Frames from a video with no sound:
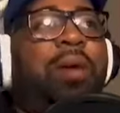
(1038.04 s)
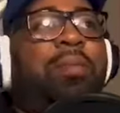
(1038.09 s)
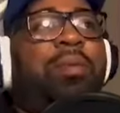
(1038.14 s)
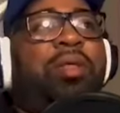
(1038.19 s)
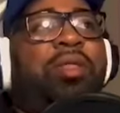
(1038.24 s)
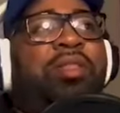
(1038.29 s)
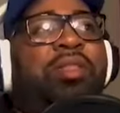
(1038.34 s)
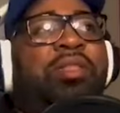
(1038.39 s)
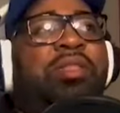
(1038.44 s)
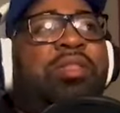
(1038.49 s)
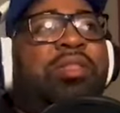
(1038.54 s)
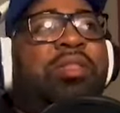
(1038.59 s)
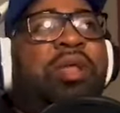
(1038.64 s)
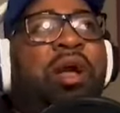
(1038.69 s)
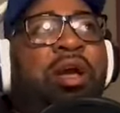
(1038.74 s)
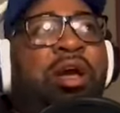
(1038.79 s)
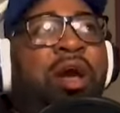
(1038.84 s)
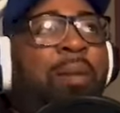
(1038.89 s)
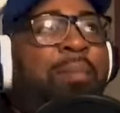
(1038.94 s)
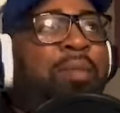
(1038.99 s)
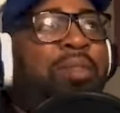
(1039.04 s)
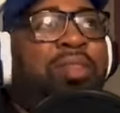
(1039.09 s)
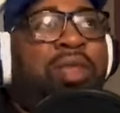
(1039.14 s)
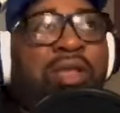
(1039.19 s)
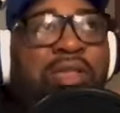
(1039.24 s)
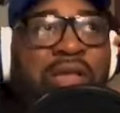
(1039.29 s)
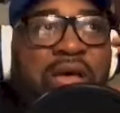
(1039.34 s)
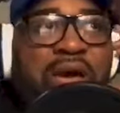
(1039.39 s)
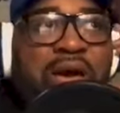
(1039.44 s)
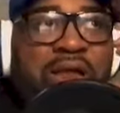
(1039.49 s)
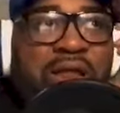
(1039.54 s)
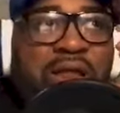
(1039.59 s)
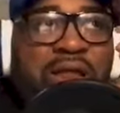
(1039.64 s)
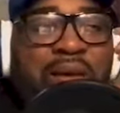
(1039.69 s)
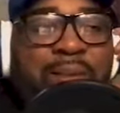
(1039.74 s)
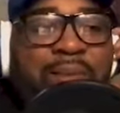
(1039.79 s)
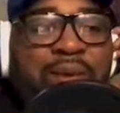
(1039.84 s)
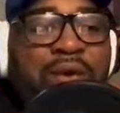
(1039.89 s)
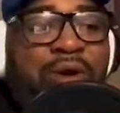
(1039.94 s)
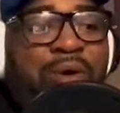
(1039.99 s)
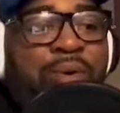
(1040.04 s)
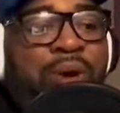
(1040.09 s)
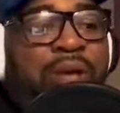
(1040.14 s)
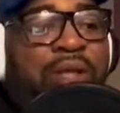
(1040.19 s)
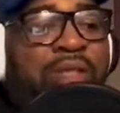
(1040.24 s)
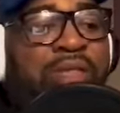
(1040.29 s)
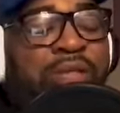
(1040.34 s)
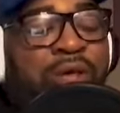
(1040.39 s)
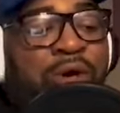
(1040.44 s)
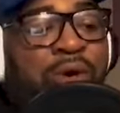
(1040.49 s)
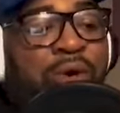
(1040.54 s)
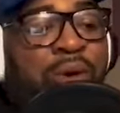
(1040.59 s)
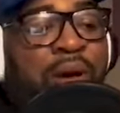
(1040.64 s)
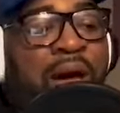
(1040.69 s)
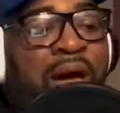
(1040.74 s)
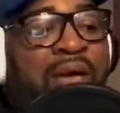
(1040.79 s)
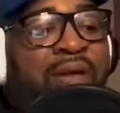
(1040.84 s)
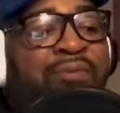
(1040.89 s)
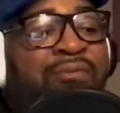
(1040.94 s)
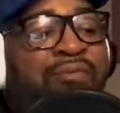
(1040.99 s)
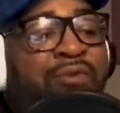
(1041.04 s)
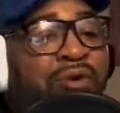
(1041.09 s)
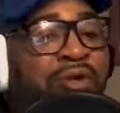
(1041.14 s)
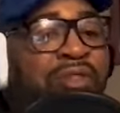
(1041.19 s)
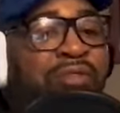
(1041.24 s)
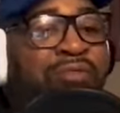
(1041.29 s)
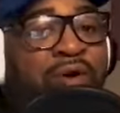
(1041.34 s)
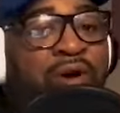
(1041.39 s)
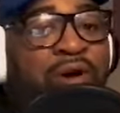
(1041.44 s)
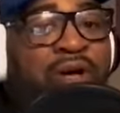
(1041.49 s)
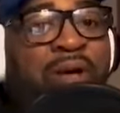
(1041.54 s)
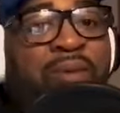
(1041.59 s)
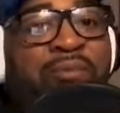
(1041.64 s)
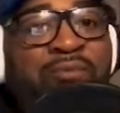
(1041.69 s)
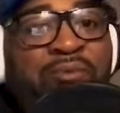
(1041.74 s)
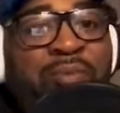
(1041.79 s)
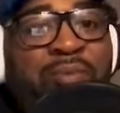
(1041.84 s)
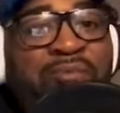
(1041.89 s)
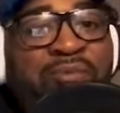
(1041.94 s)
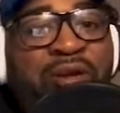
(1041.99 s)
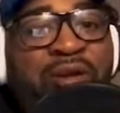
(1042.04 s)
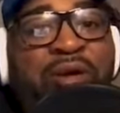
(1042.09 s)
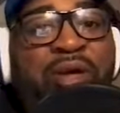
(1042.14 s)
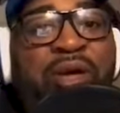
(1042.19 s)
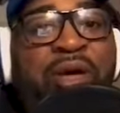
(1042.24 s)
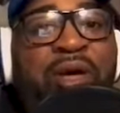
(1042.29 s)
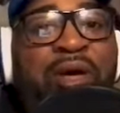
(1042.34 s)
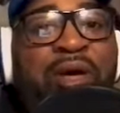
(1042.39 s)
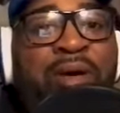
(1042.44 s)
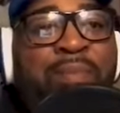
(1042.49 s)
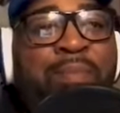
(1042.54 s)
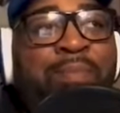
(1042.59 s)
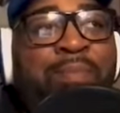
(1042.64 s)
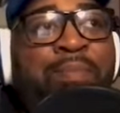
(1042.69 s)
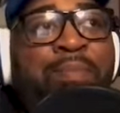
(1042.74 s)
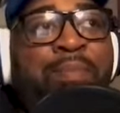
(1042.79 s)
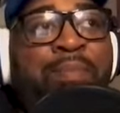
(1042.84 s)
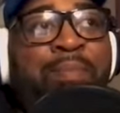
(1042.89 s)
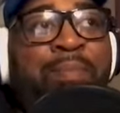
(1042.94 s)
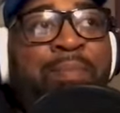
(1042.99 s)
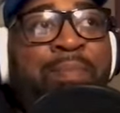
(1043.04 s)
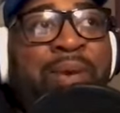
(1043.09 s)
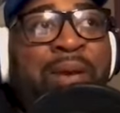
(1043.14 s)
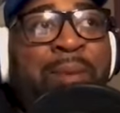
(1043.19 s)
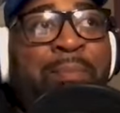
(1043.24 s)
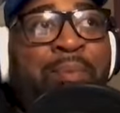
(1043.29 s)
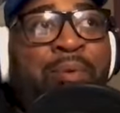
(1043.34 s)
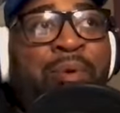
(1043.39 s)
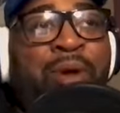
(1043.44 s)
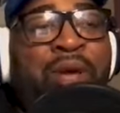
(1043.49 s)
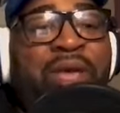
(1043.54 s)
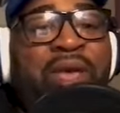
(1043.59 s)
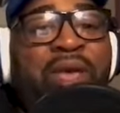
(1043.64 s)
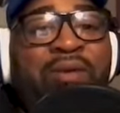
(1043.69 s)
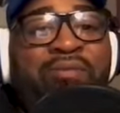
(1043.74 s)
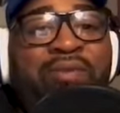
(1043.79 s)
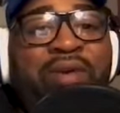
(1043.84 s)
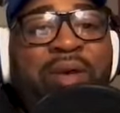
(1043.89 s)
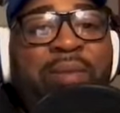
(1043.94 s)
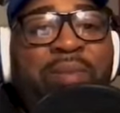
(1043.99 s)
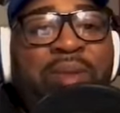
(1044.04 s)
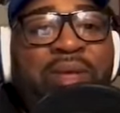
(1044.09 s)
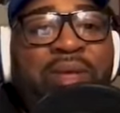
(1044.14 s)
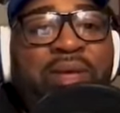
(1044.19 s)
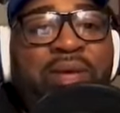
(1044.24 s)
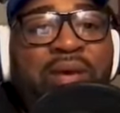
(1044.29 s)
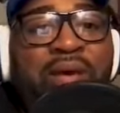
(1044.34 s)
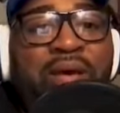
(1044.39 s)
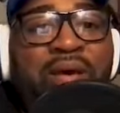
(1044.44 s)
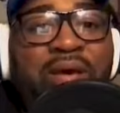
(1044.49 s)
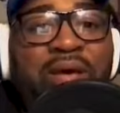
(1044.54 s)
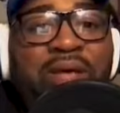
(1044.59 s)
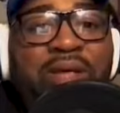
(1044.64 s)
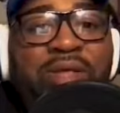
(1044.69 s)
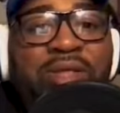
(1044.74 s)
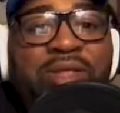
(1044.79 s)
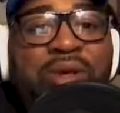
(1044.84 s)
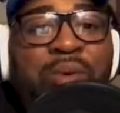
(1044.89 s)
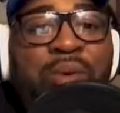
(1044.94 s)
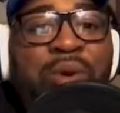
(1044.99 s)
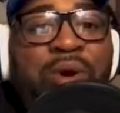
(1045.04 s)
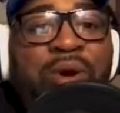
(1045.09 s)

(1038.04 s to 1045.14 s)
of things that kind of led me here, right? So I first of all come from a very big pranking family. So we're